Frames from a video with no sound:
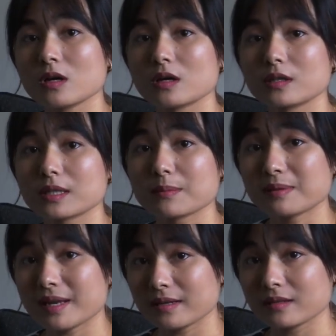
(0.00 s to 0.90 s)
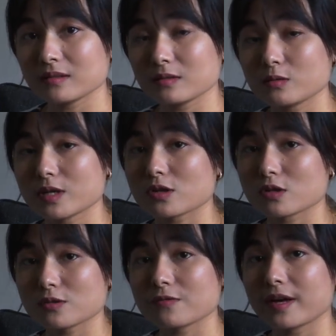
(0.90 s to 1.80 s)
the complainant, who has
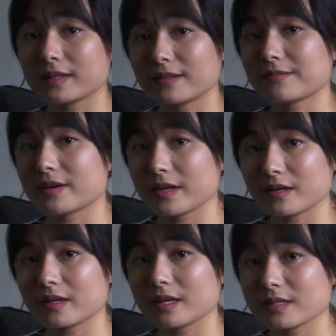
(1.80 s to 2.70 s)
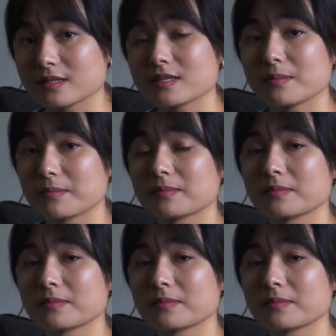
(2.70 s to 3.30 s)
also filed an FIR against him.